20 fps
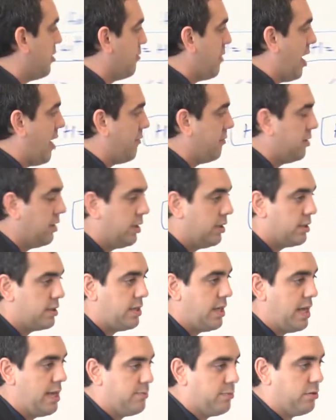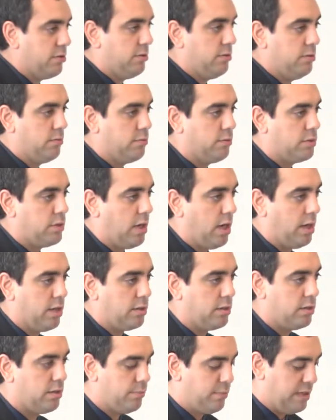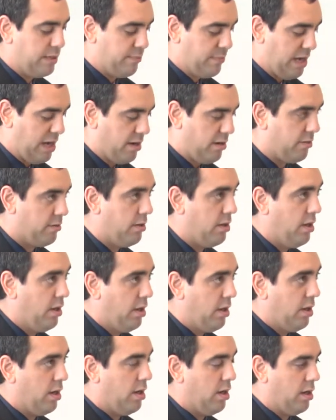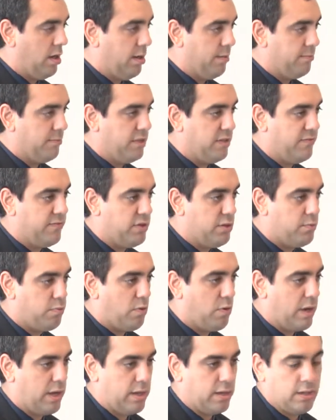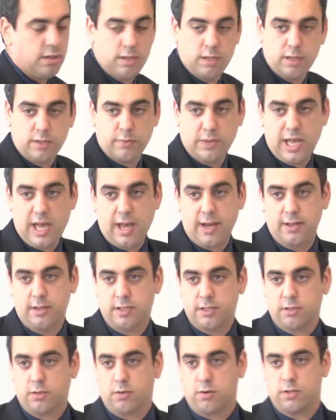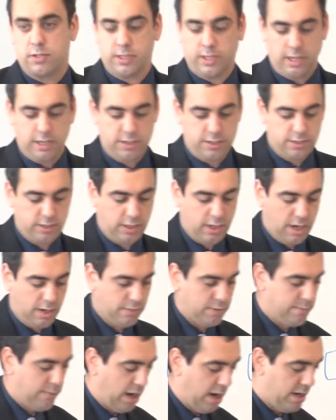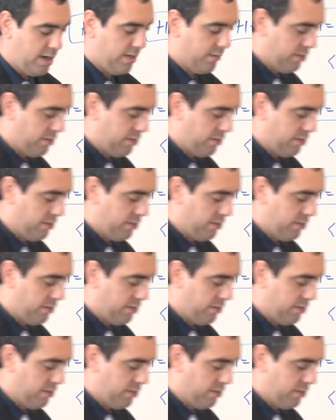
unraveling the table, we'll talk a little bit about um, the viewpoint that we had in this course again, just to kind of remind